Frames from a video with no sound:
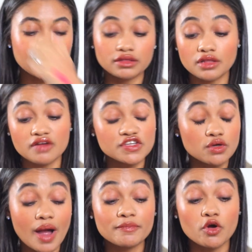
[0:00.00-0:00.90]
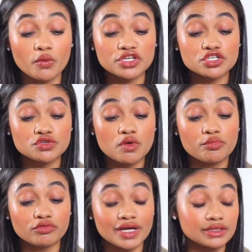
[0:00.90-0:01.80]
I love it. You know, I'm going to do a
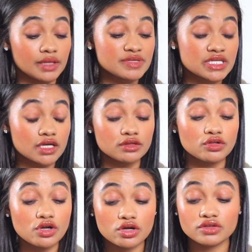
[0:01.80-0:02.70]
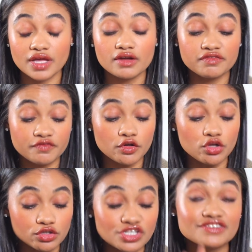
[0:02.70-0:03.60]
bright lipstick look, like a
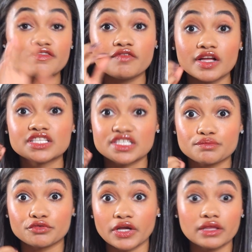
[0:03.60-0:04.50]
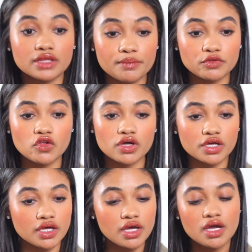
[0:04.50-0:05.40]
full, just fun spring lip
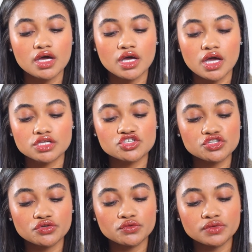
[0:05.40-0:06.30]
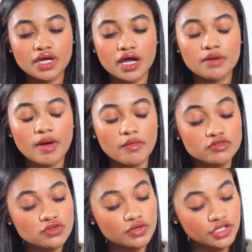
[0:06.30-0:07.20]
look soon. Um, I'm
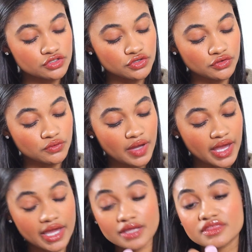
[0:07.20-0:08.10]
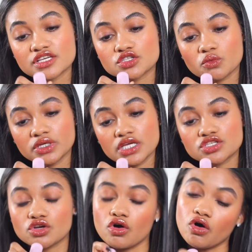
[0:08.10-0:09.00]
also going to do a, this one
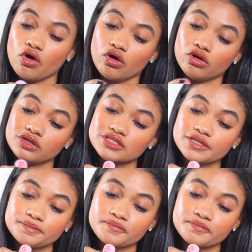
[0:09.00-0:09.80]
is called